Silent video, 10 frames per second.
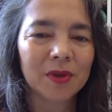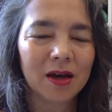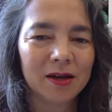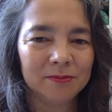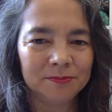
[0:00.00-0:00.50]

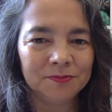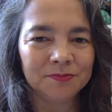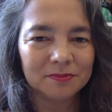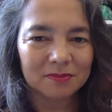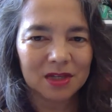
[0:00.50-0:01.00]

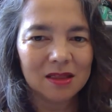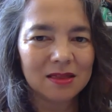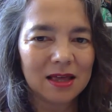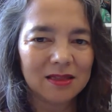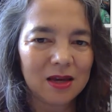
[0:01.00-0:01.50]

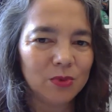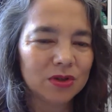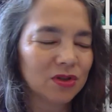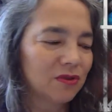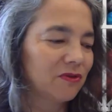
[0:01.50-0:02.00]
that they will
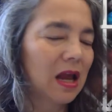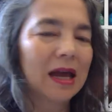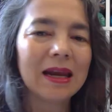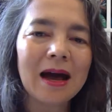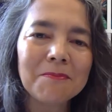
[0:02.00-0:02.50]
sort of
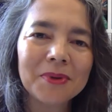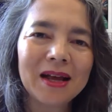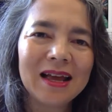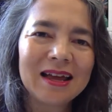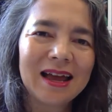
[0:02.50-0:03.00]
line up.
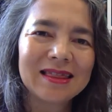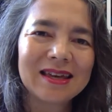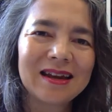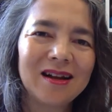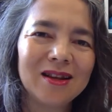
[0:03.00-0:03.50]
And
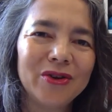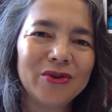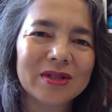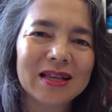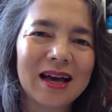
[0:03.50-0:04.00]
then I'll
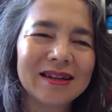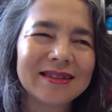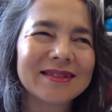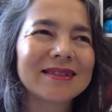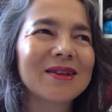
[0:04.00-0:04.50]
use
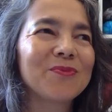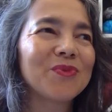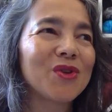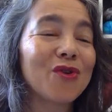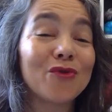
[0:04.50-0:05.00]
colors
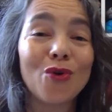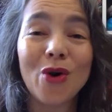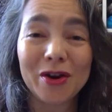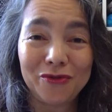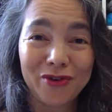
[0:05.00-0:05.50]

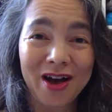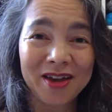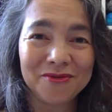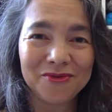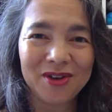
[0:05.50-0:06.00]
4 and
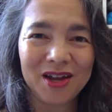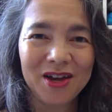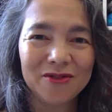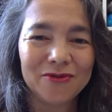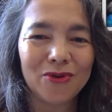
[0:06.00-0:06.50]
5
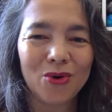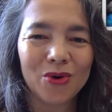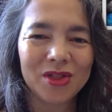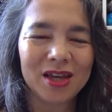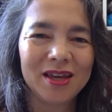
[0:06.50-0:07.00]

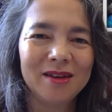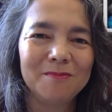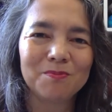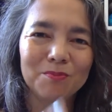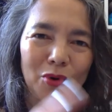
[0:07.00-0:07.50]
for the
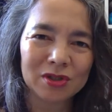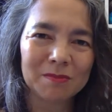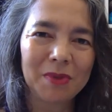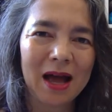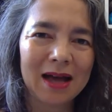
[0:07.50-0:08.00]

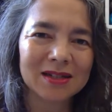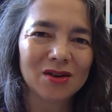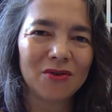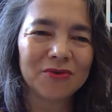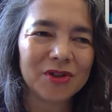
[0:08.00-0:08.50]
bottom part
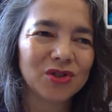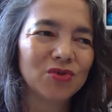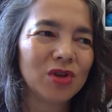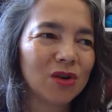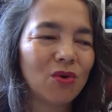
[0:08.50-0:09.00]
of the
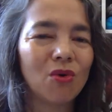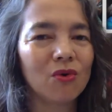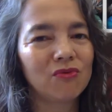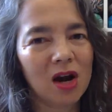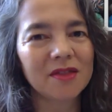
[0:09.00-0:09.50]
tunic,
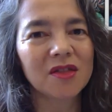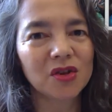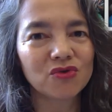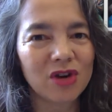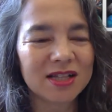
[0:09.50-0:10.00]
or rather
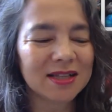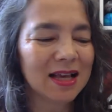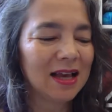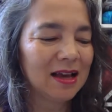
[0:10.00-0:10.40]
the dress,